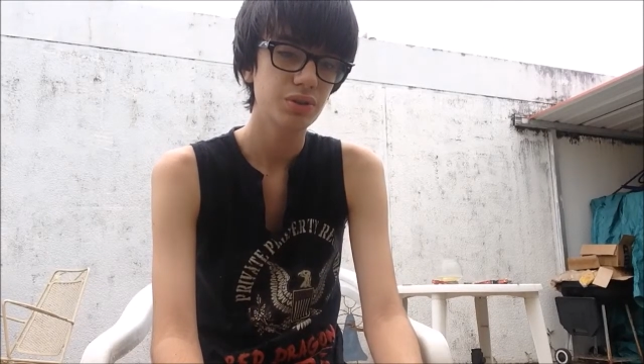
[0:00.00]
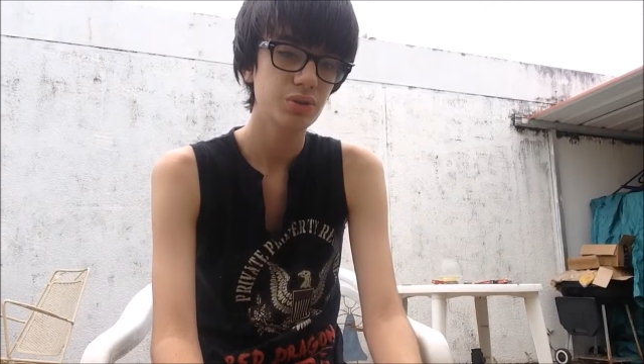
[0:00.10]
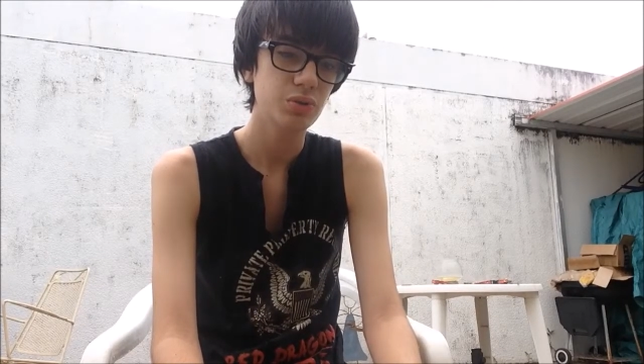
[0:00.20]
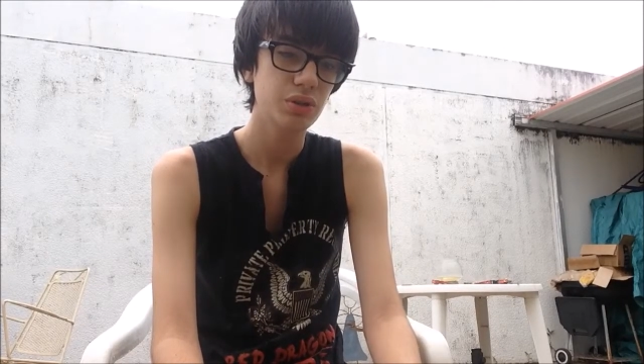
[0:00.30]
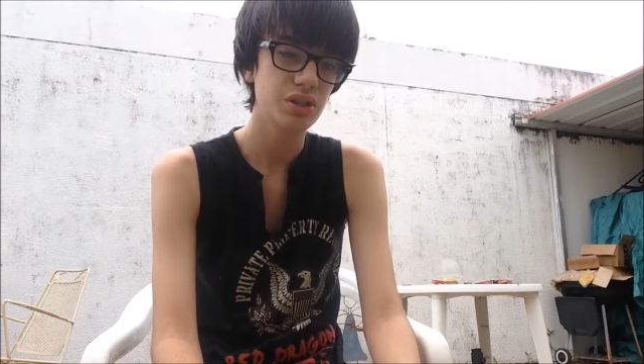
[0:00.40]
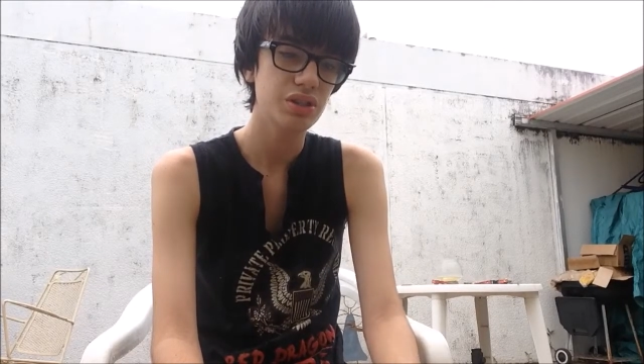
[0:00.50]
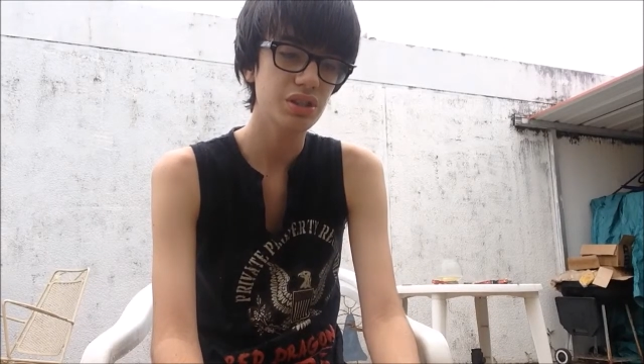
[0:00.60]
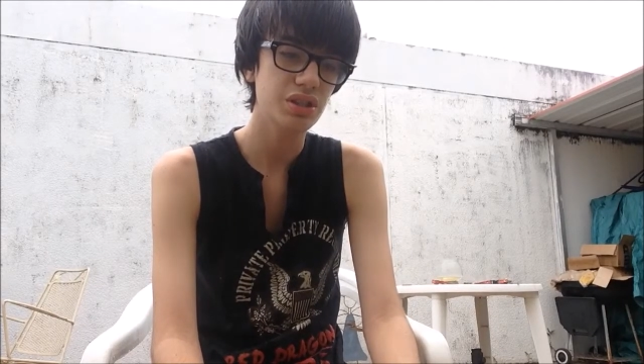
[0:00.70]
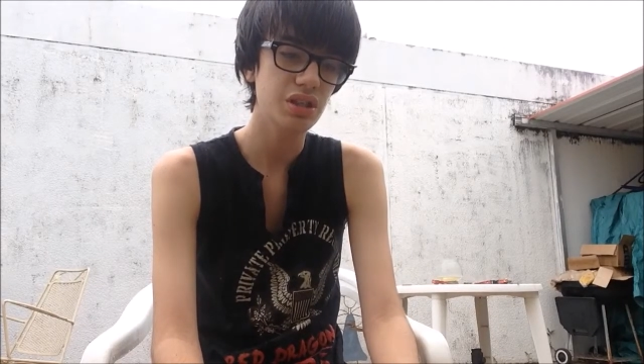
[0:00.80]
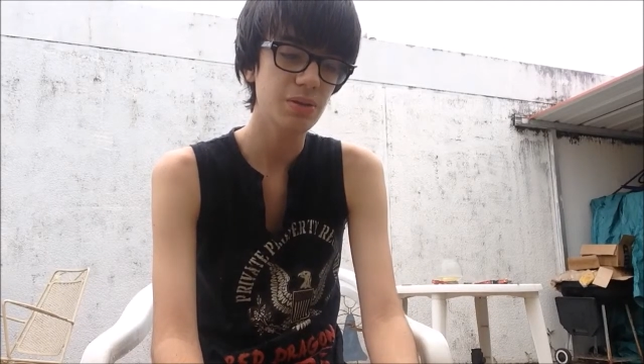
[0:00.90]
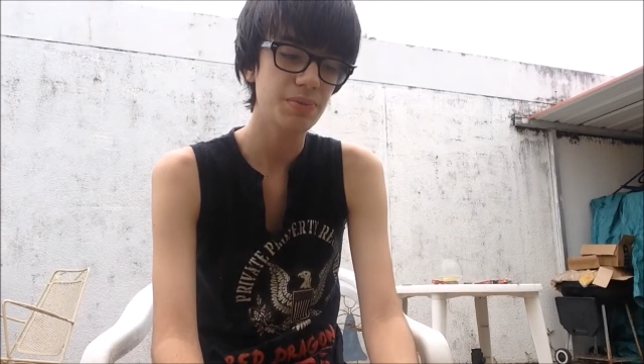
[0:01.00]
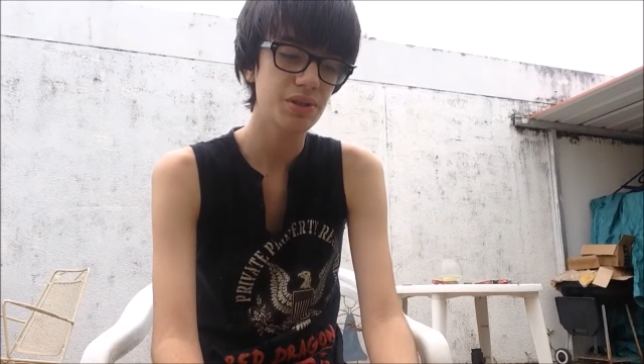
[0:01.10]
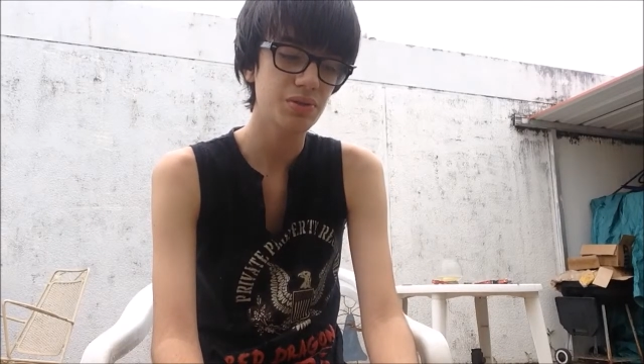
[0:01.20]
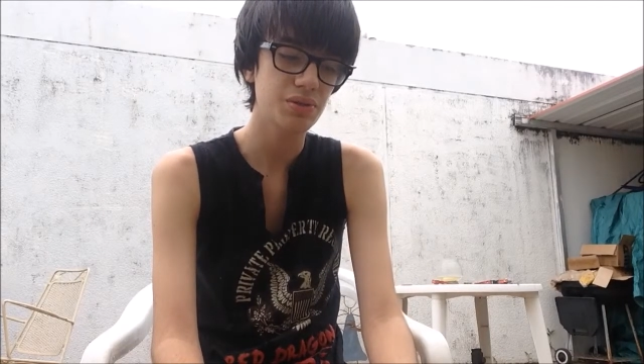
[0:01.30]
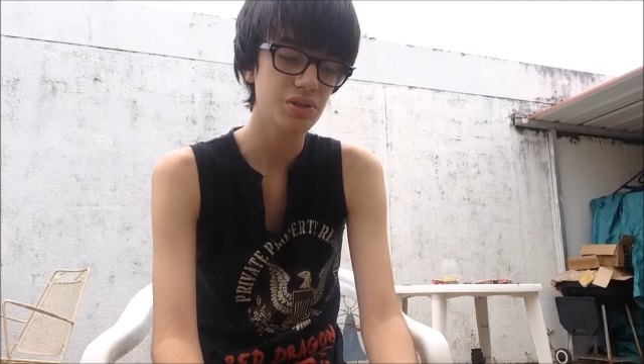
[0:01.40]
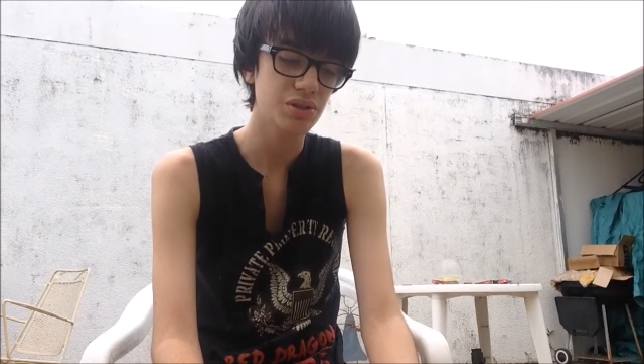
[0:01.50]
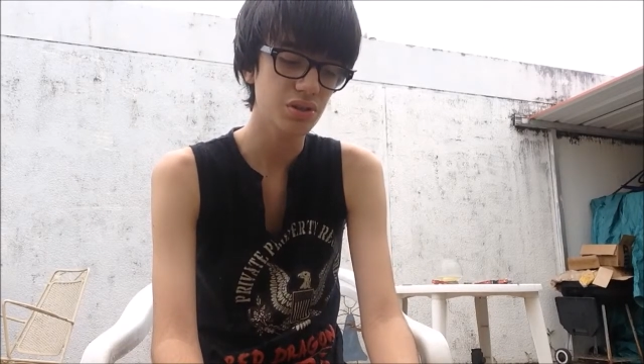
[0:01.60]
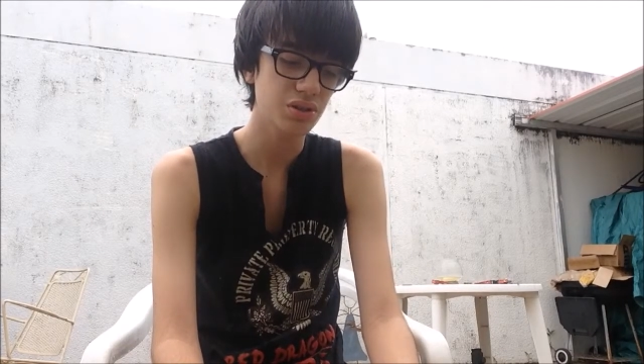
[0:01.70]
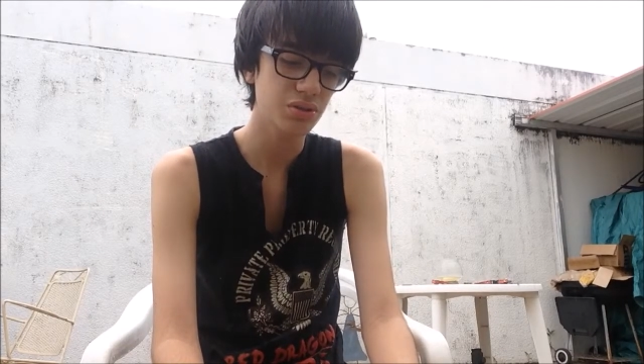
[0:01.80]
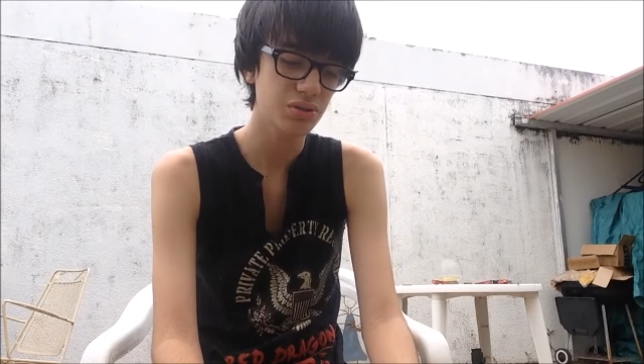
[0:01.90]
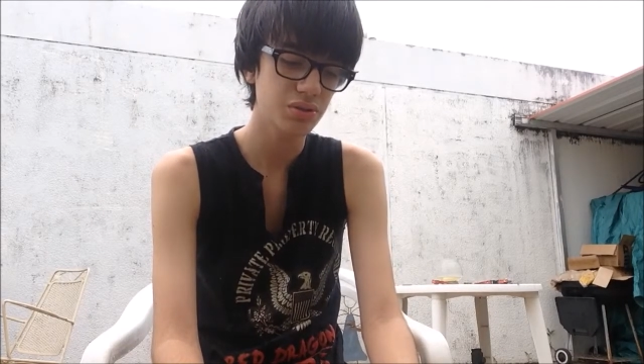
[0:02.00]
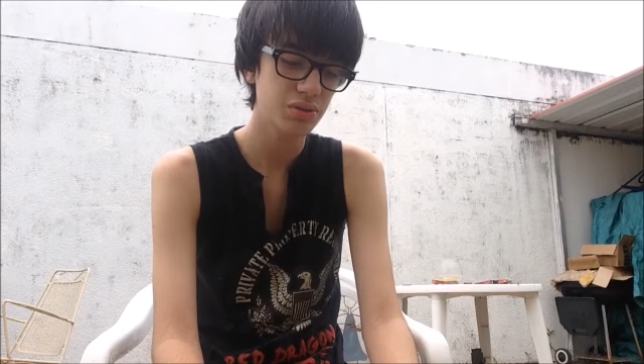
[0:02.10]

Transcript: who was in the episode 0